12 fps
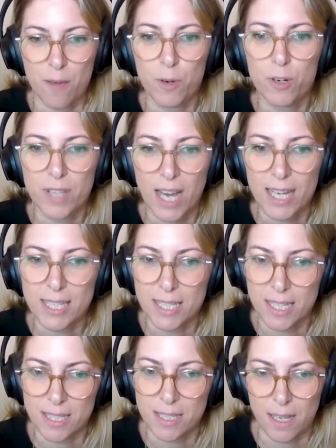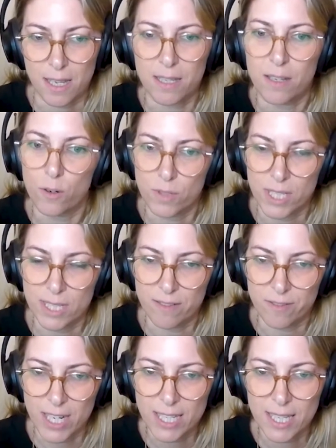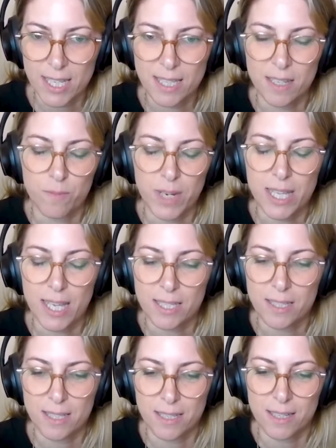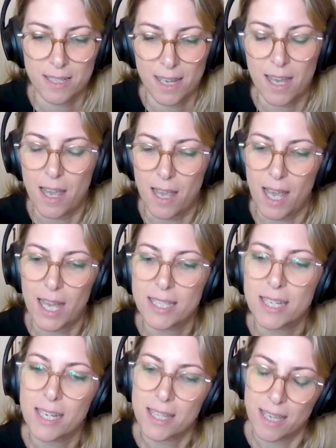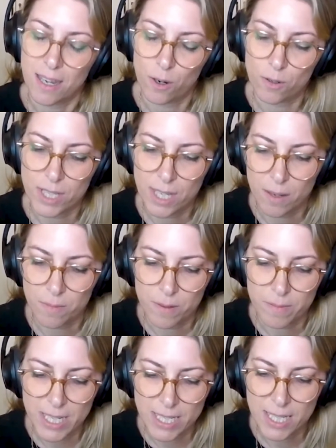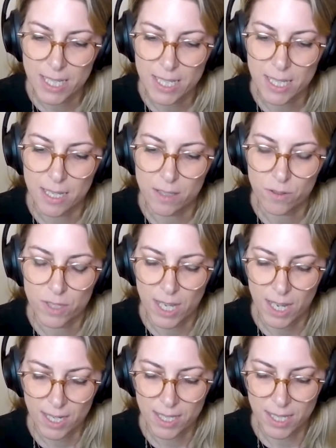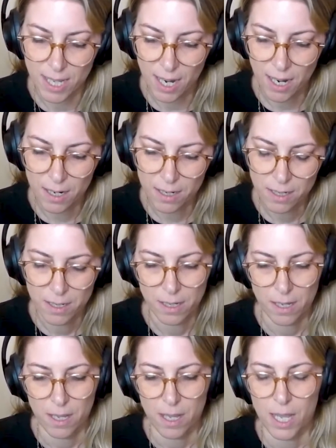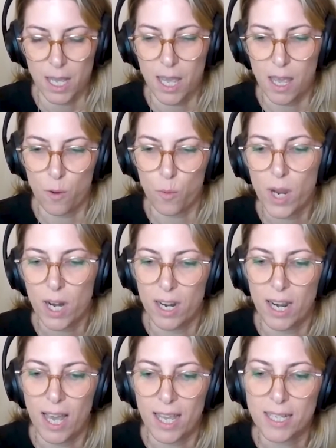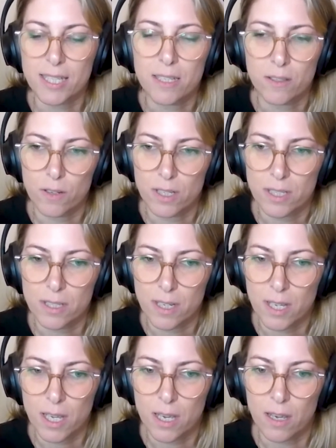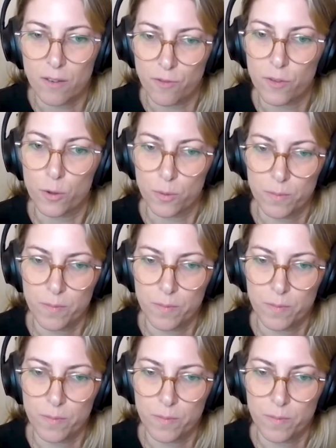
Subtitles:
both IT and OT devices. And by that, adding the OT capabilities into the XDR, we are aligning this holistic view.